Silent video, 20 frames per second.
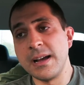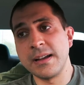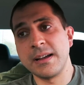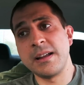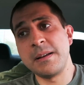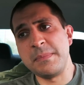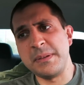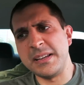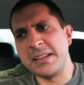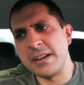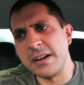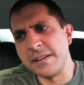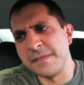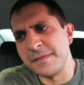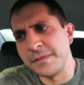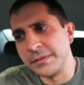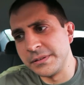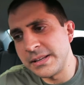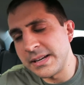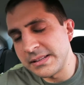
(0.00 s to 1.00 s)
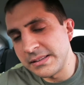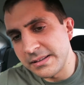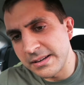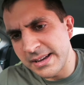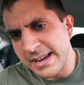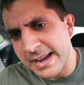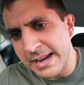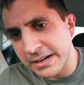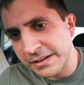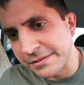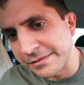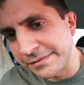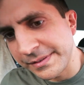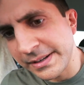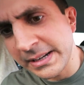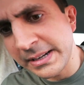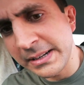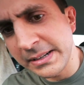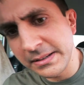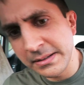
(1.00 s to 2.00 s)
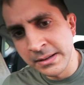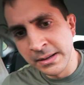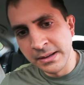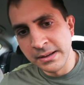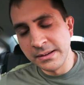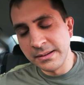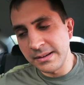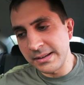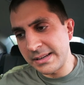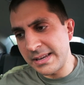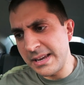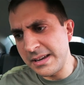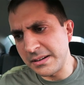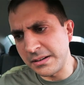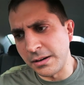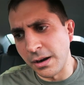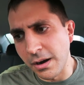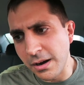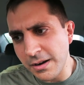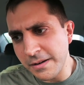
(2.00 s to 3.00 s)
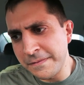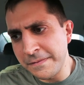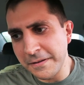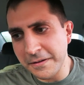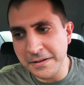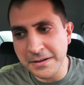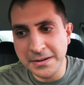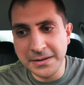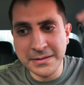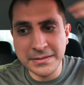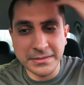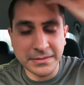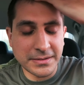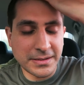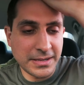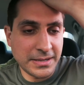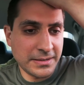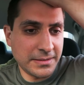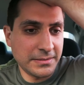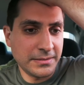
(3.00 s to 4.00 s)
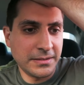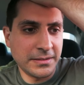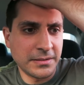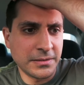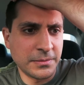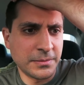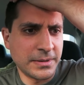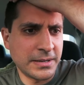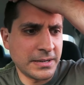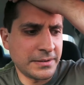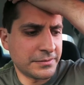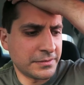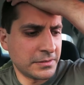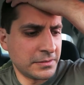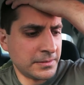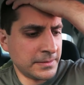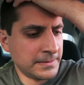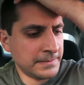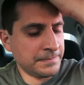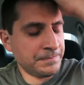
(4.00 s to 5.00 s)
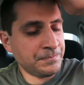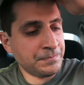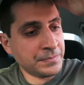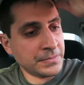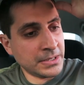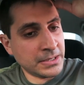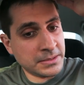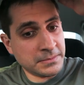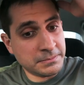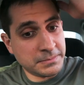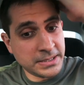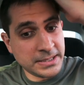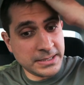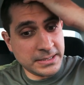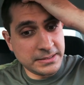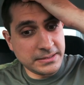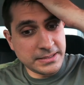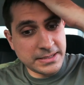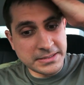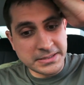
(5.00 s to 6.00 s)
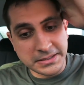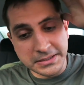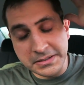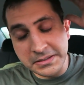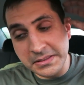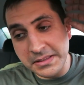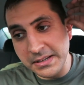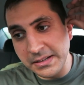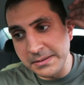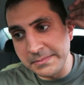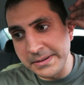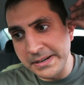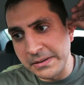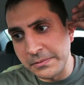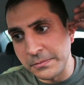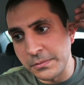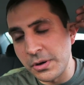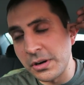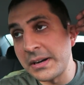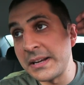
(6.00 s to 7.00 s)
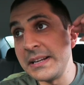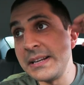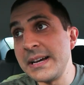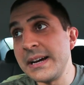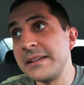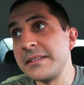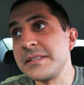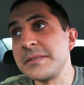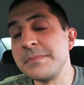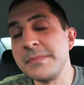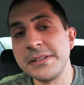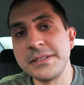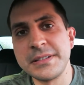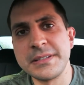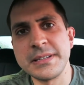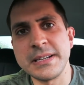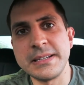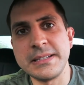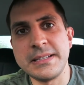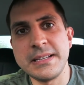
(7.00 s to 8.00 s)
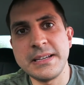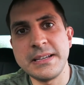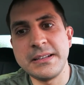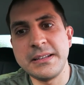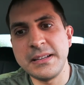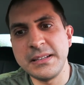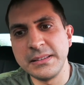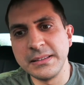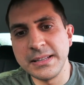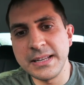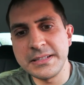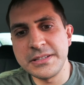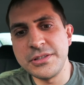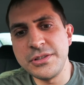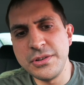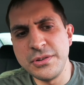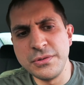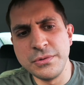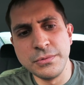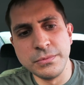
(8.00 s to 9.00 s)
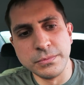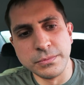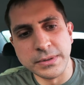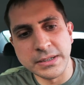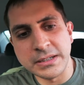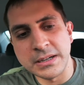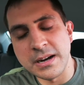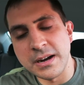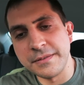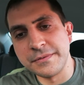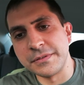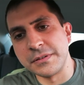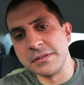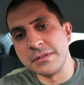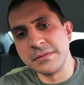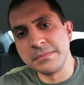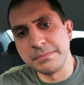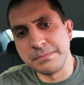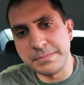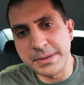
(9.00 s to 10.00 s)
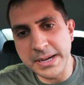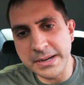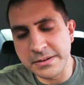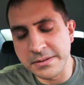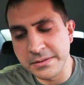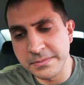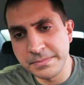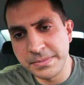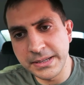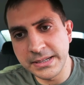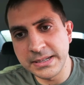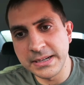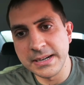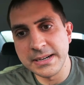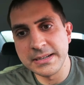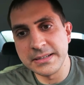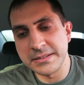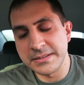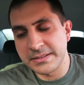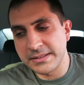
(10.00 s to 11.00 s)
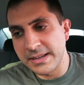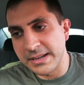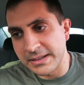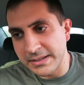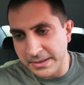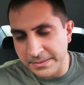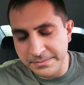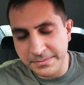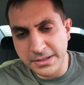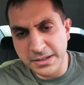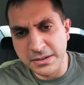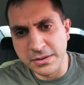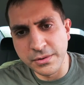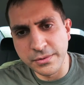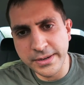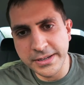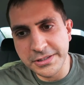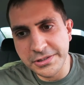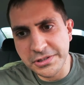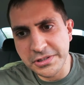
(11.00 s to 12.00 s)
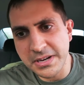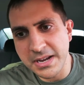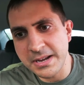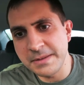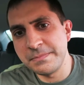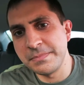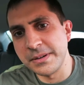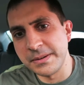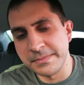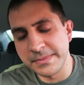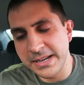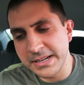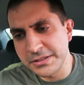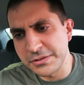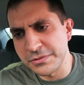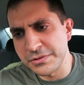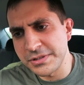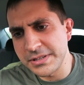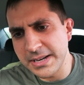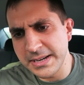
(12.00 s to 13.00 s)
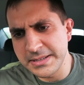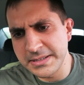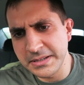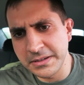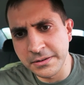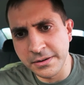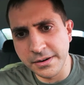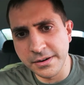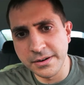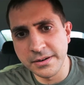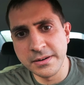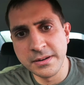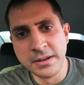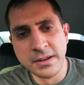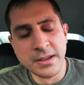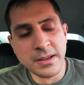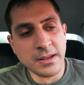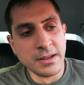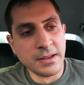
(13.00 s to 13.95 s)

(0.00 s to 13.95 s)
I got to be careful not to aggravate it. I can't cough hard. I can't, you know, whatever. But that's a good thing about working out as much as I did. It lets you recover better because, like, I'm, you know, in shape. I'm exercising hard.